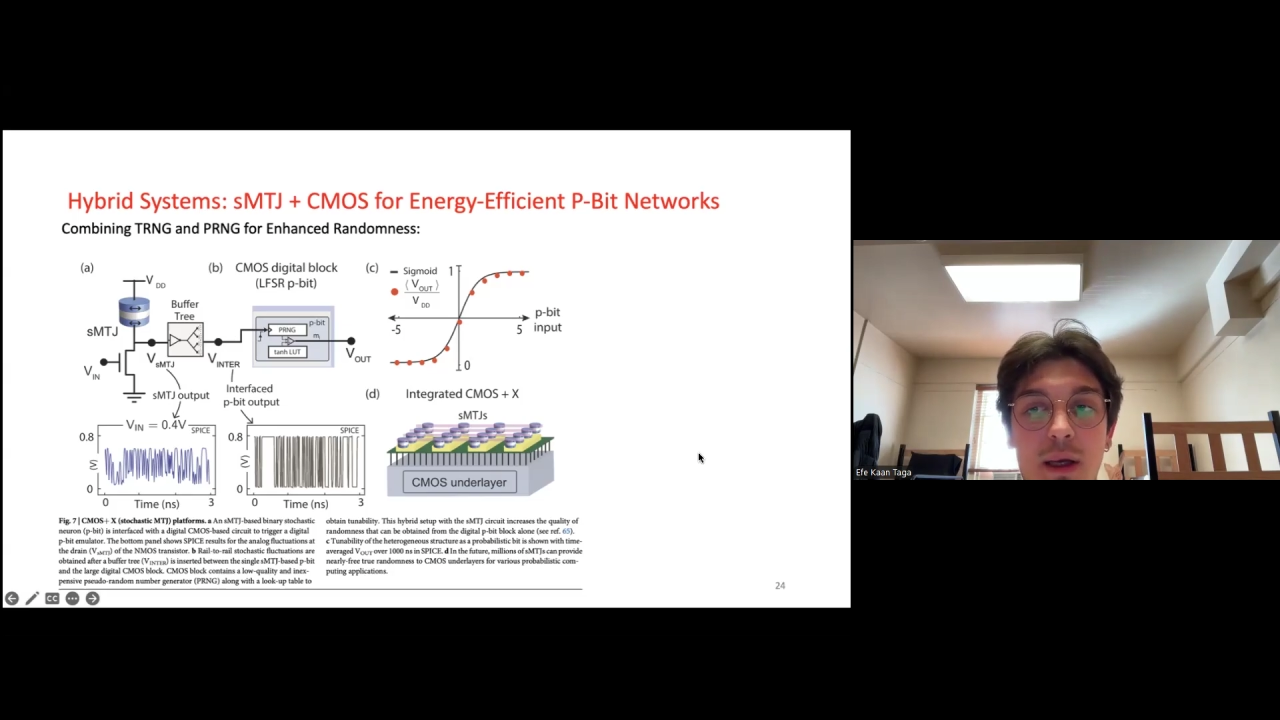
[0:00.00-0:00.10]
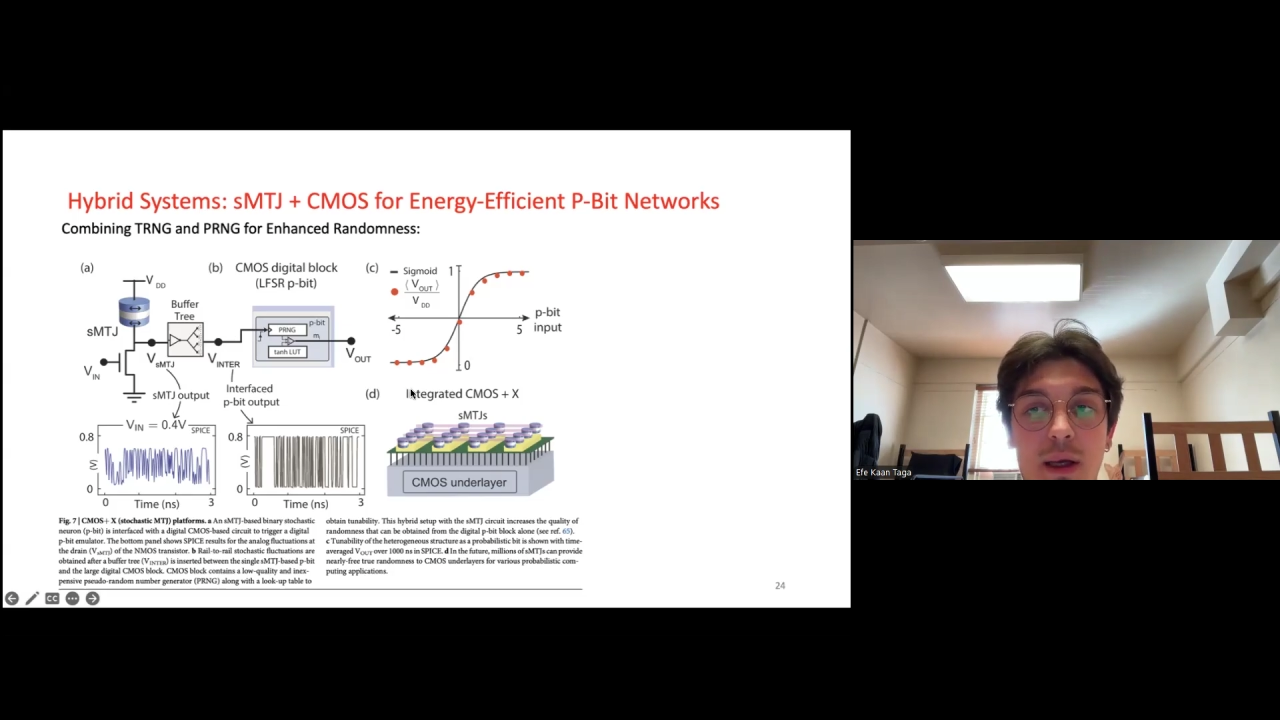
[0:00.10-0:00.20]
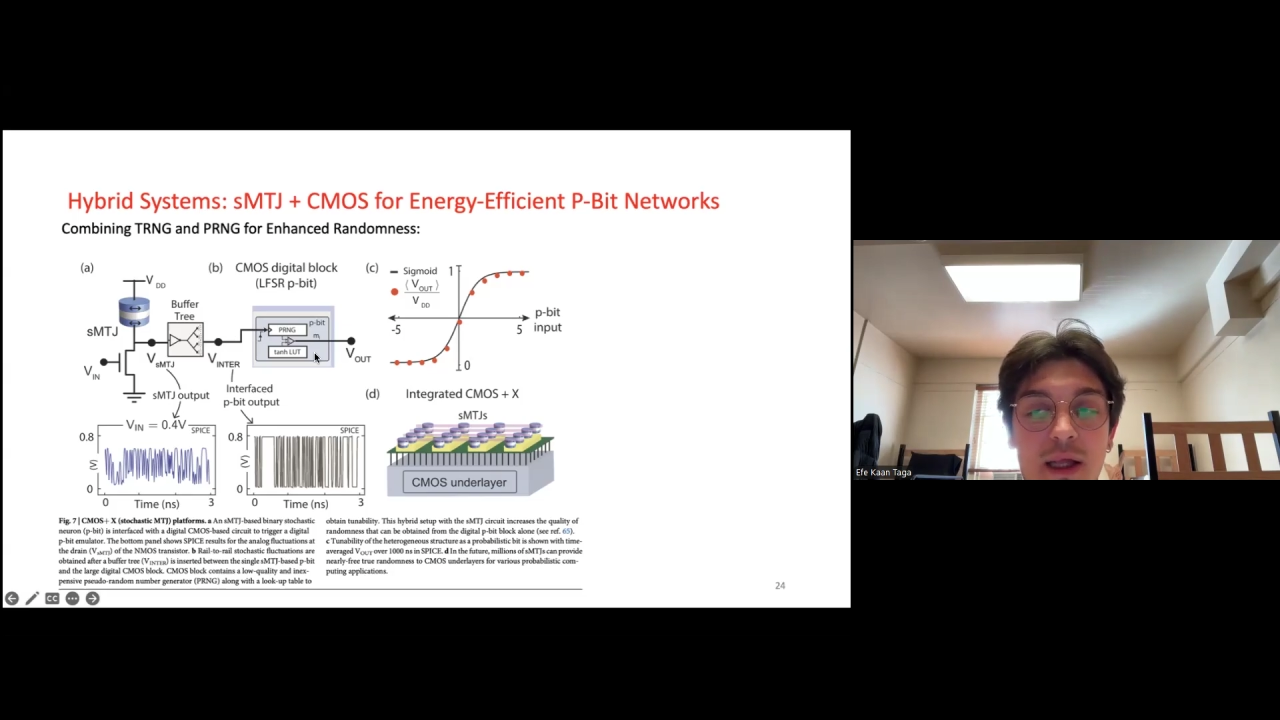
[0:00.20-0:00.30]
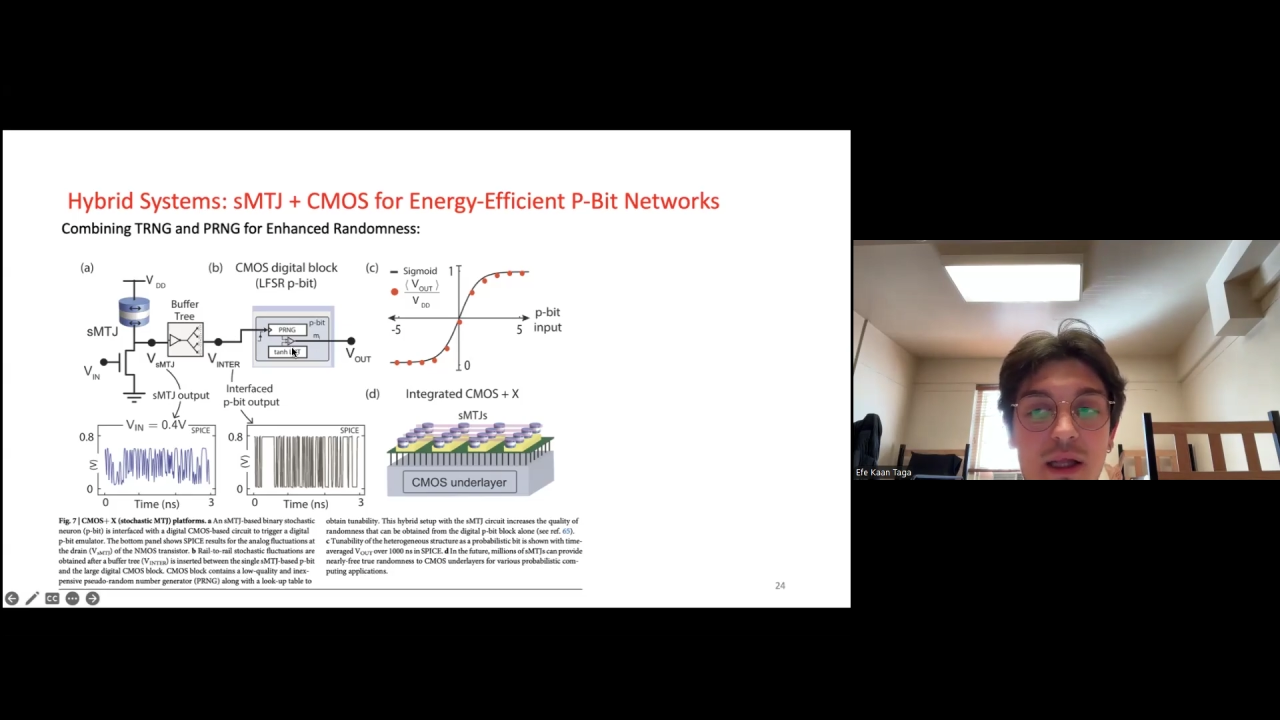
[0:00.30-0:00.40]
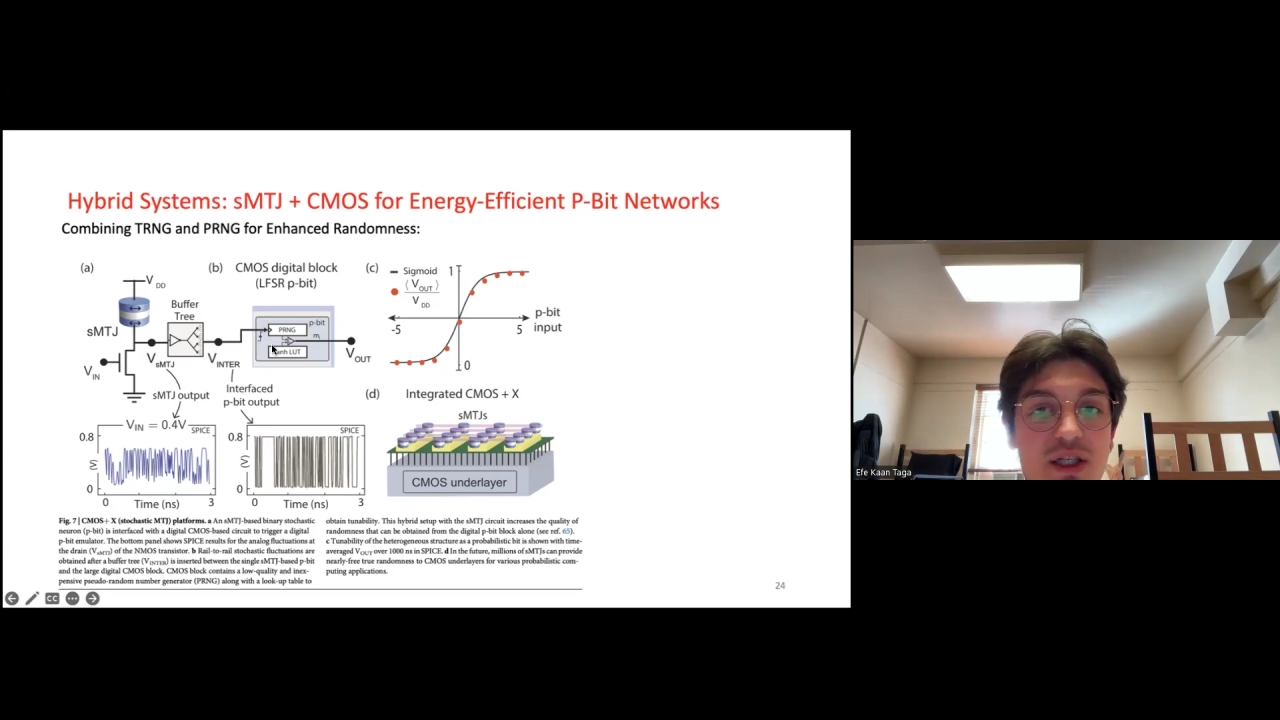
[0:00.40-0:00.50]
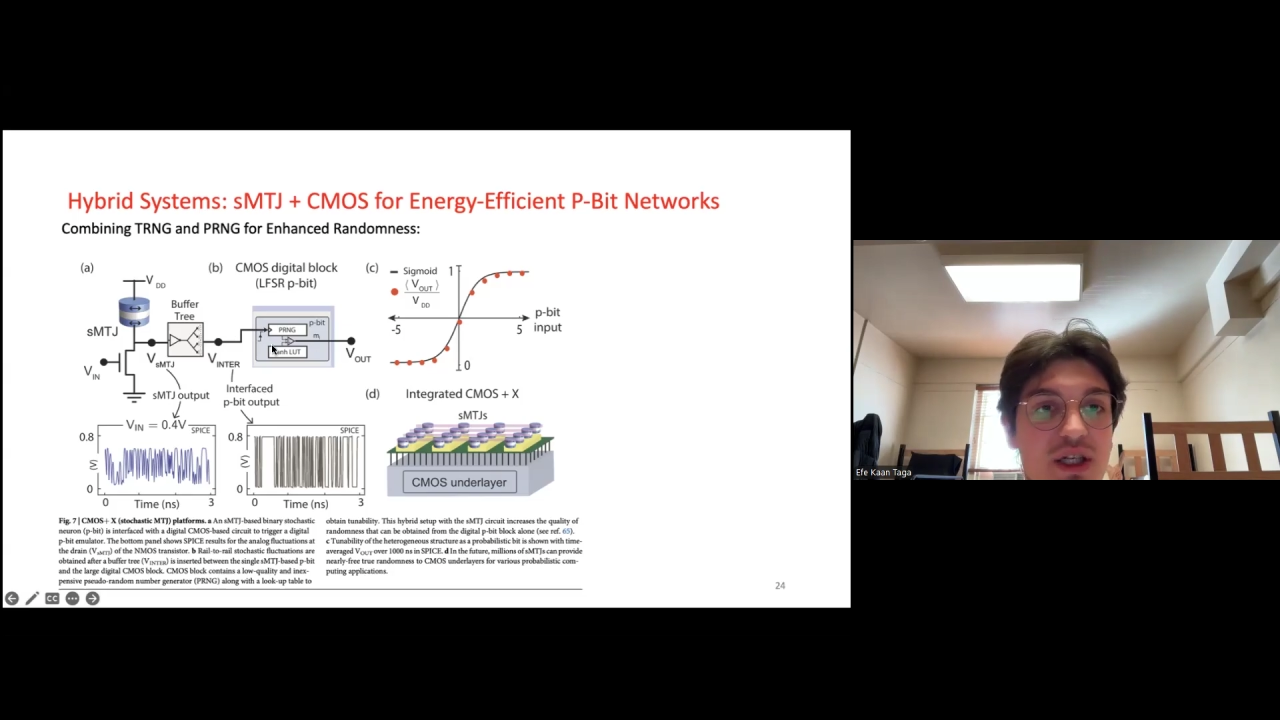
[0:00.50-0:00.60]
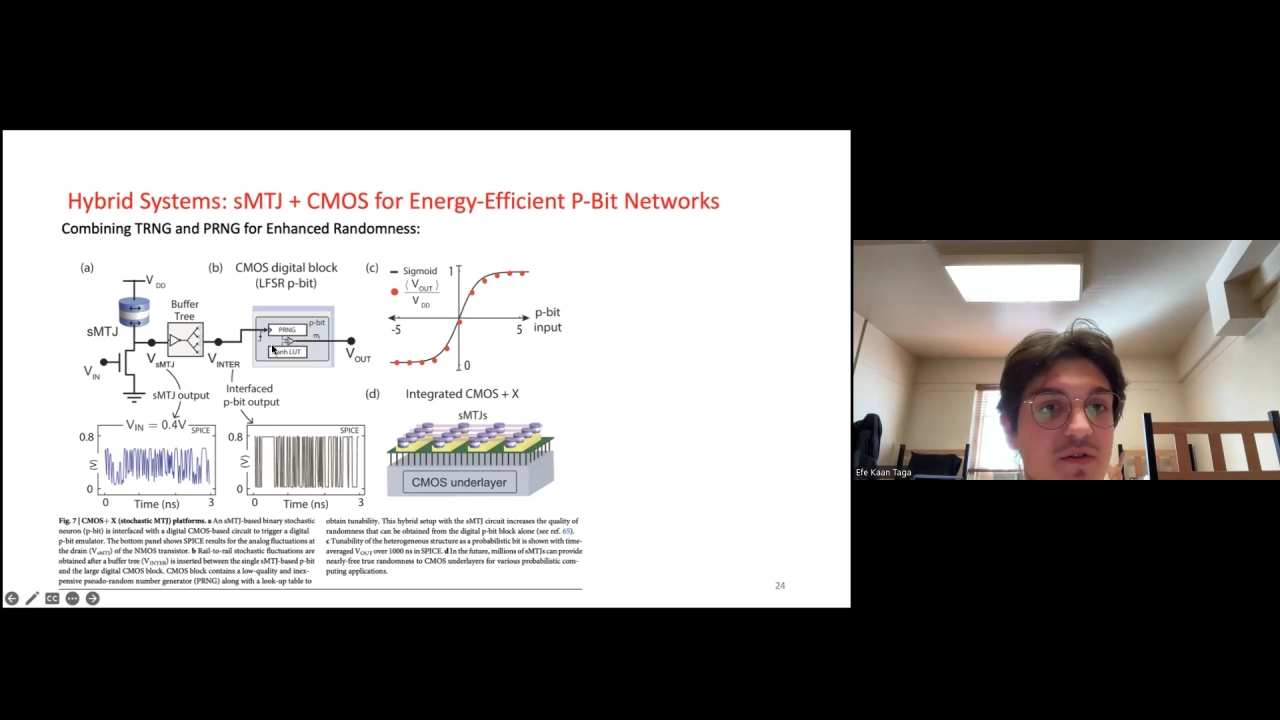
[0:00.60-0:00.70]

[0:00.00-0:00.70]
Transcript: energy